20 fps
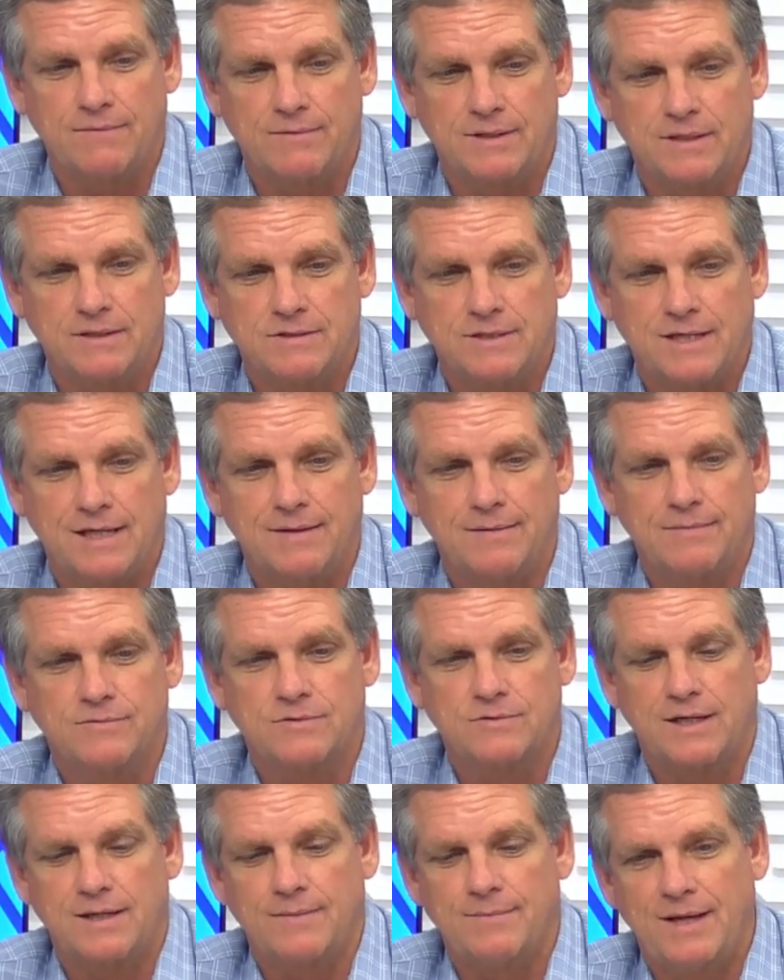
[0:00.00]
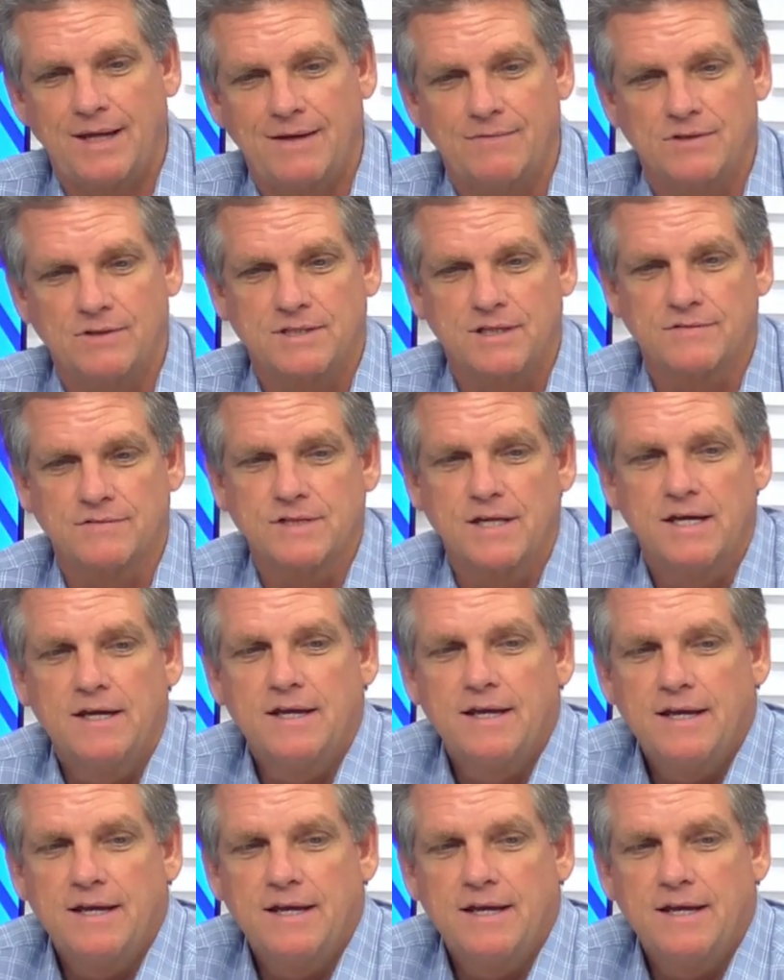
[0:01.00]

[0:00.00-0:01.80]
We're going to try to try to behave ourselves.